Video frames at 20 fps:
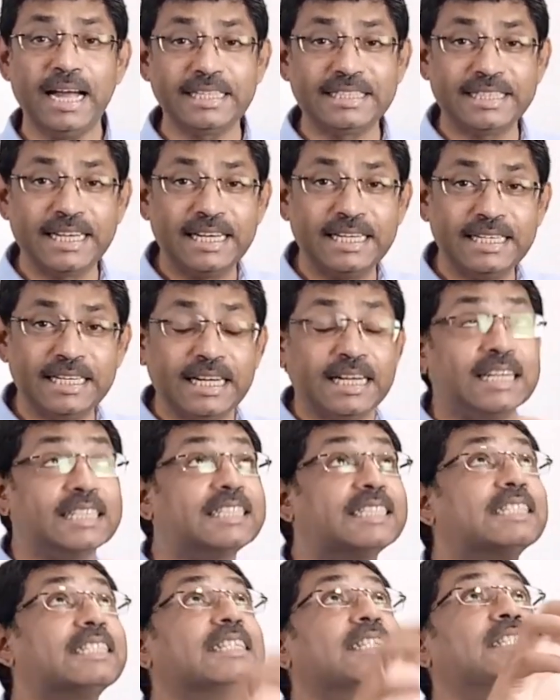ascend a
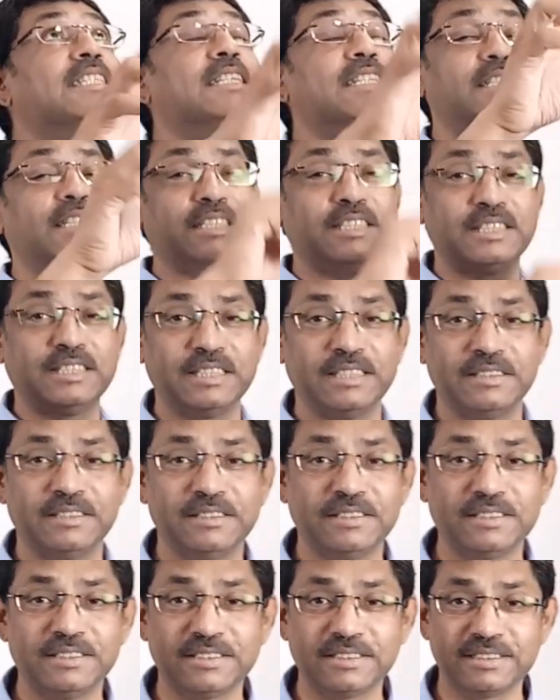certain
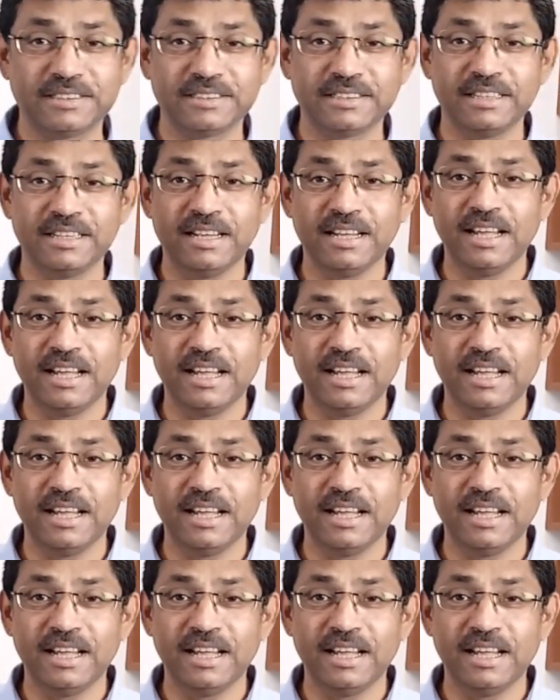distance.